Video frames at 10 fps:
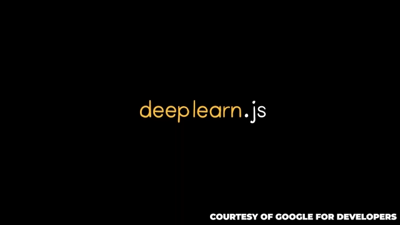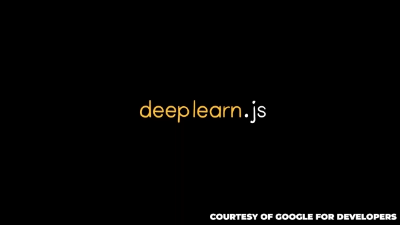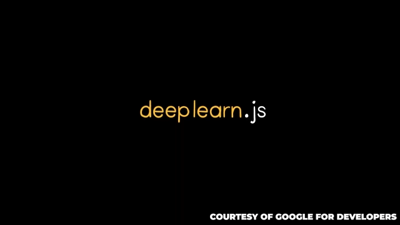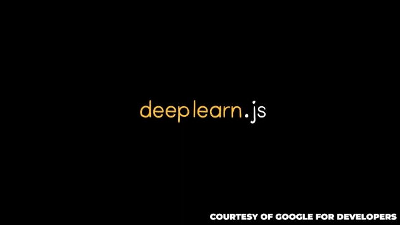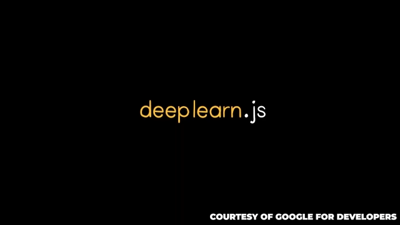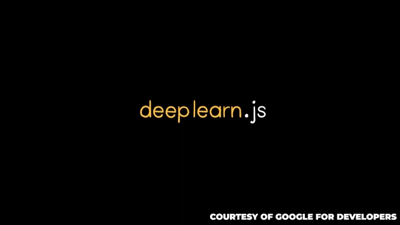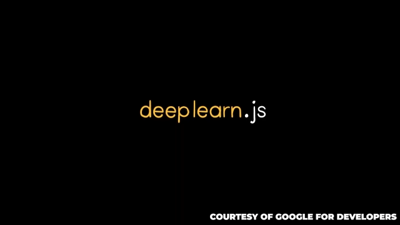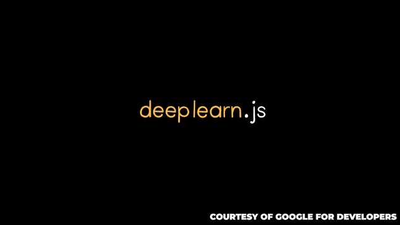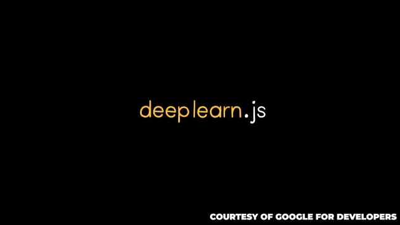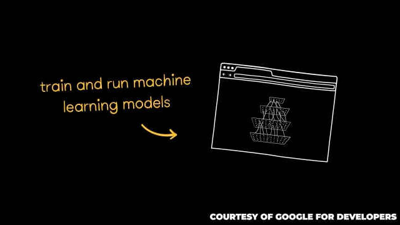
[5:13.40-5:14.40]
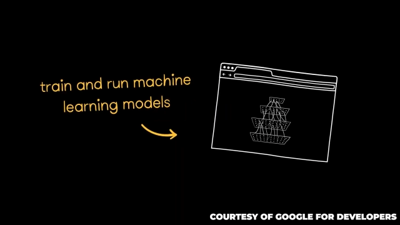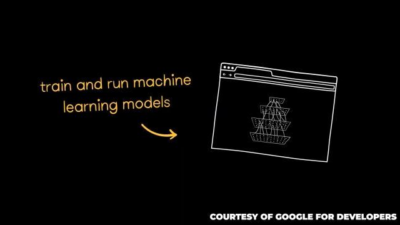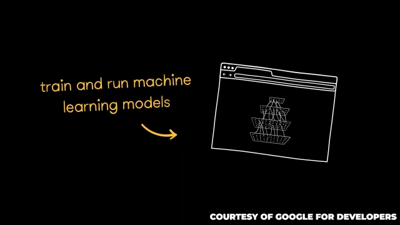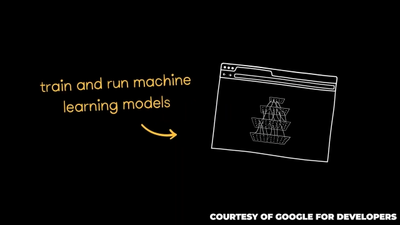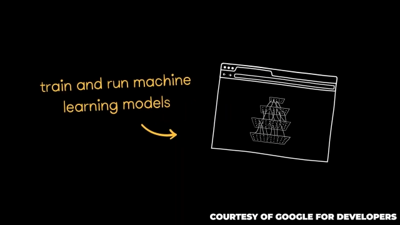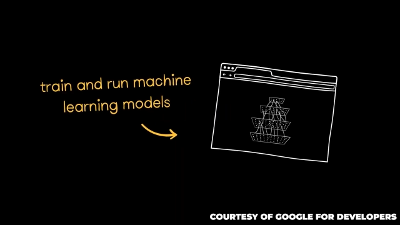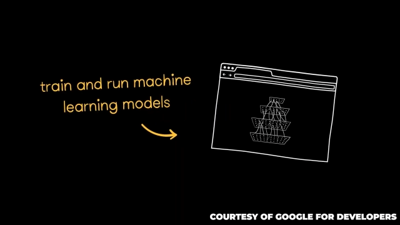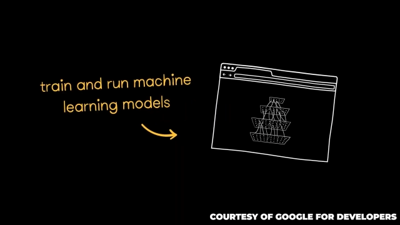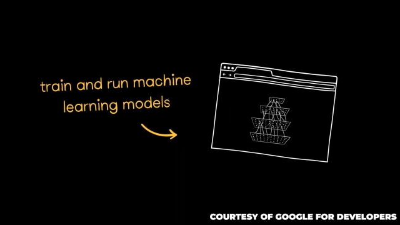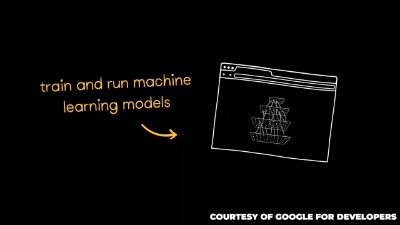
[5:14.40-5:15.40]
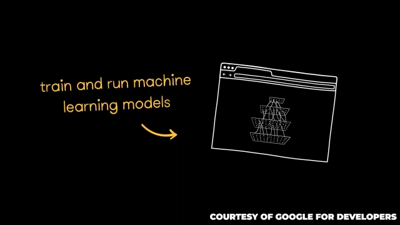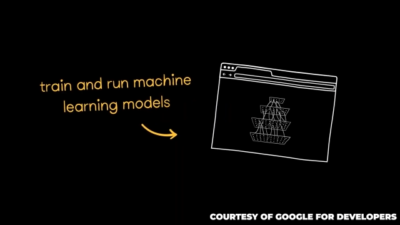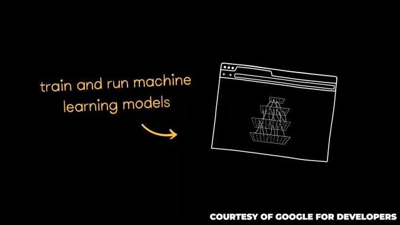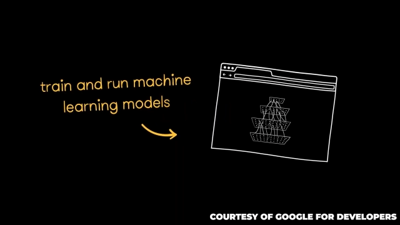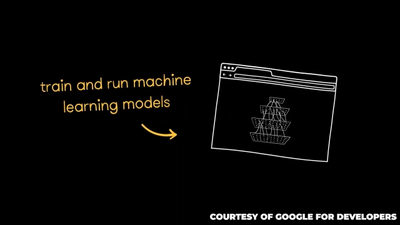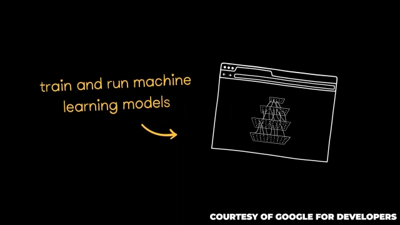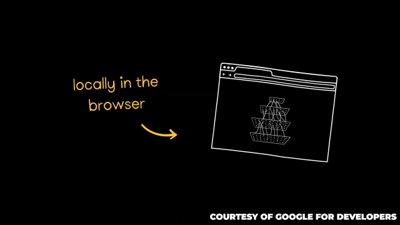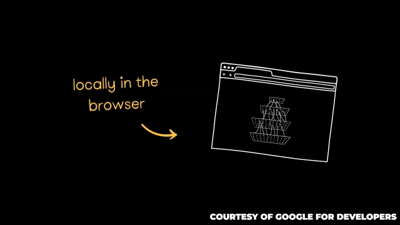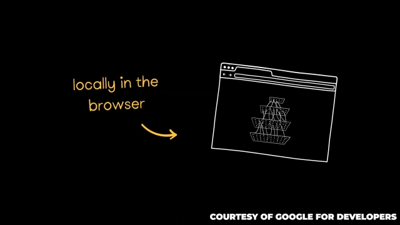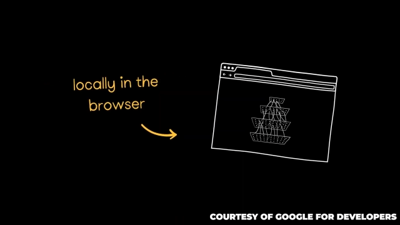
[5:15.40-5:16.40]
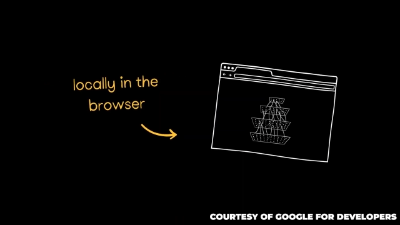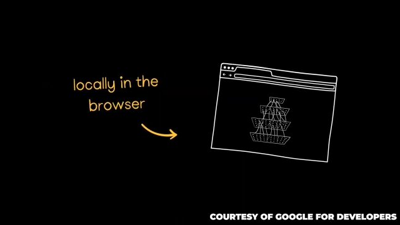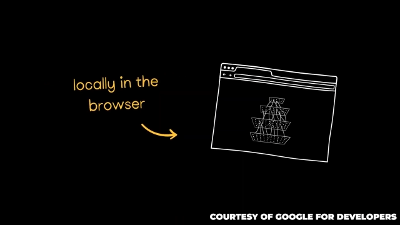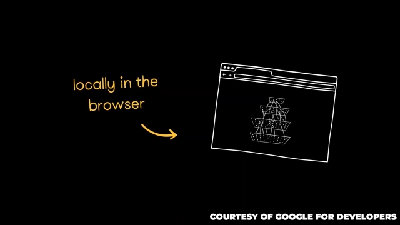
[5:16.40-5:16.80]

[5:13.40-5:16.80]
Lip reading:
(no speaker visible)